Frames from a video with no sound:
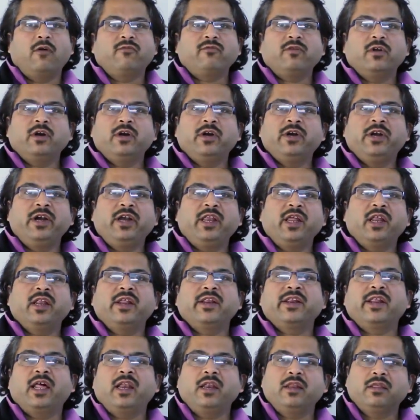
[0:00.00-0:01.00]
after a detailed
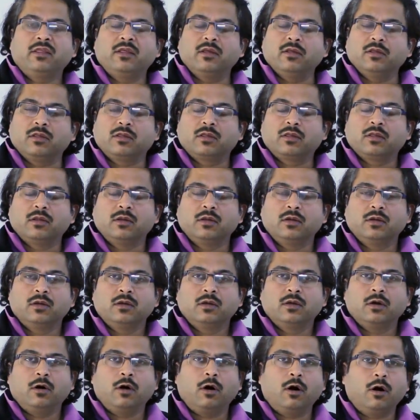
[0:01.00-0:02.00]
analysis
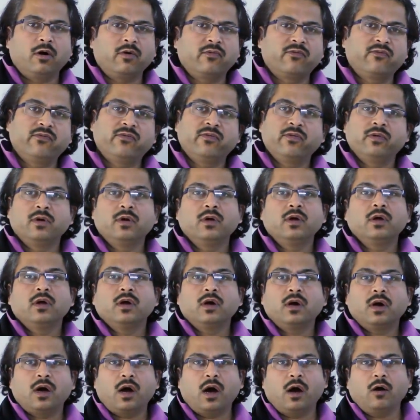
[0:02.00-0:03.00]
of
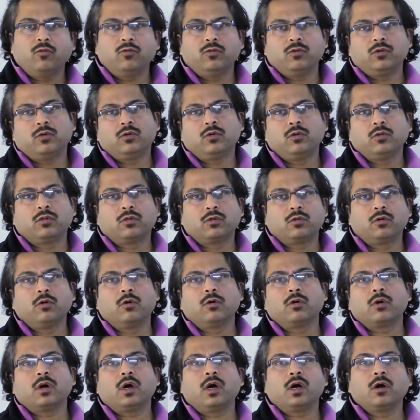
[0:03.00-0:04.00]
how to
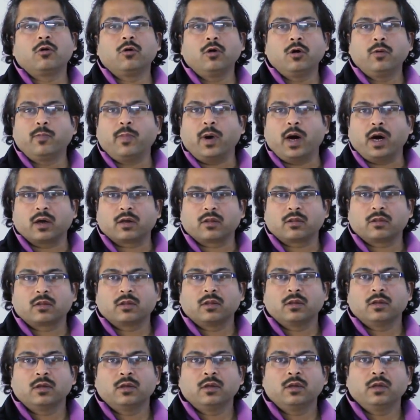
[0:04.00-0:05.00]
score a good
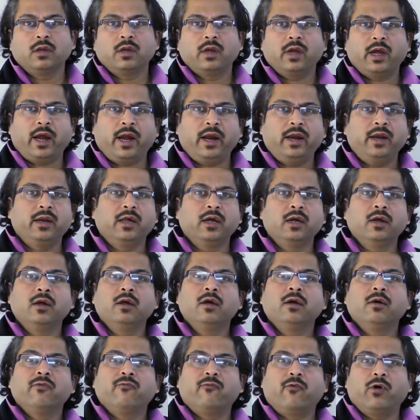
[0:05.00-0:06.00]
marks
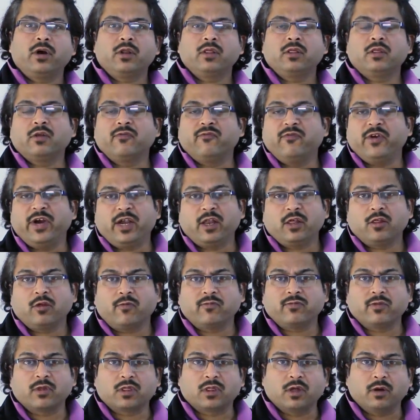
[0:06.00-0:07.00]
and what is the weightage
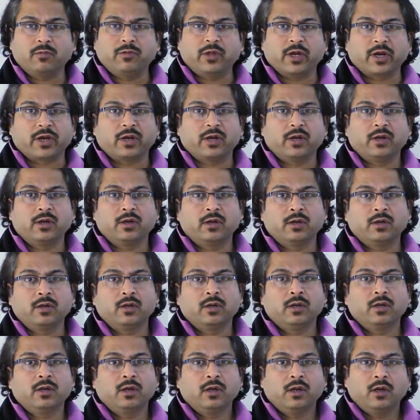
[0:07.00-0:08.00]
of the subject,
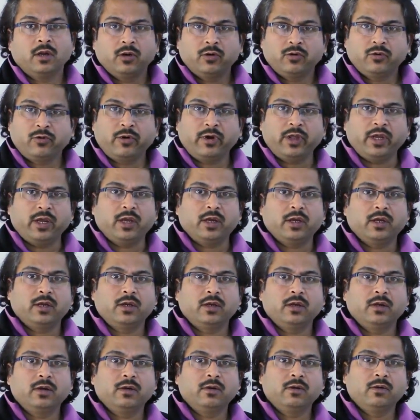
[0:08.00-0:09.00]

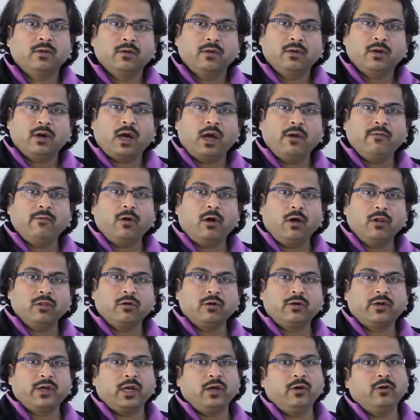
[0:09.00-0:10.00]
today I will
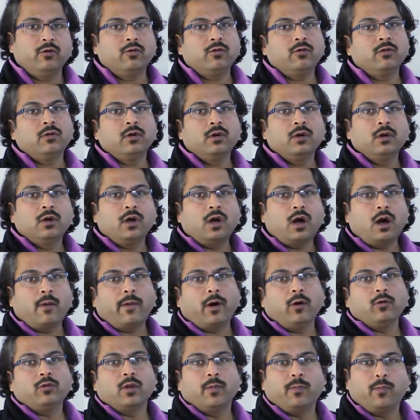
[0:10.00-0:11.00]
also tell you
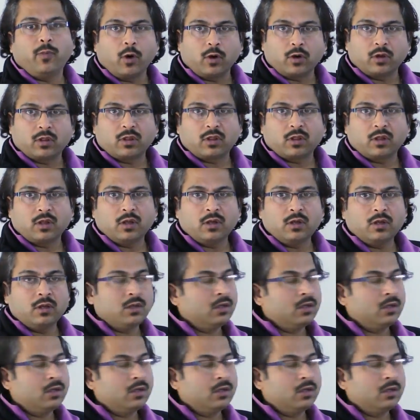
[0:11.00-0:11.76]
about the books.